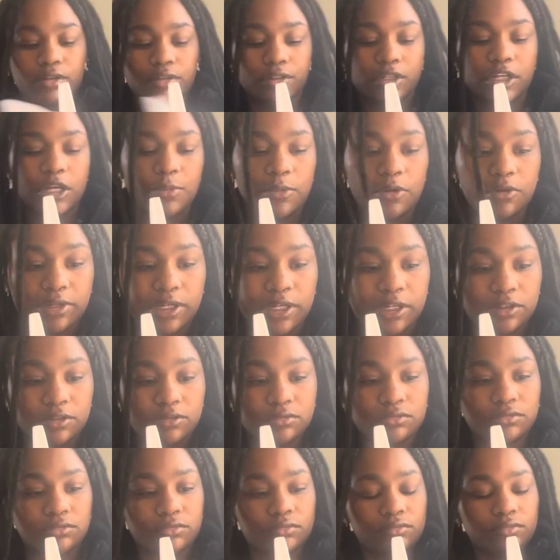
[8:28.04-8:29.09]
Come on now.
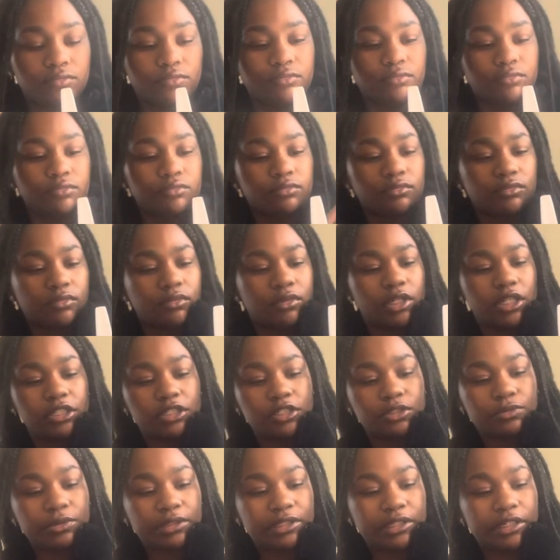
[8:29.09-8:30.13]
This
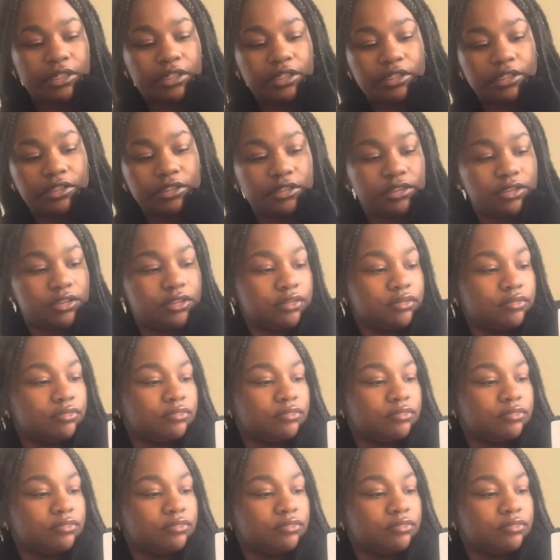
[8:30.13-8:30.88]
is ridiculous.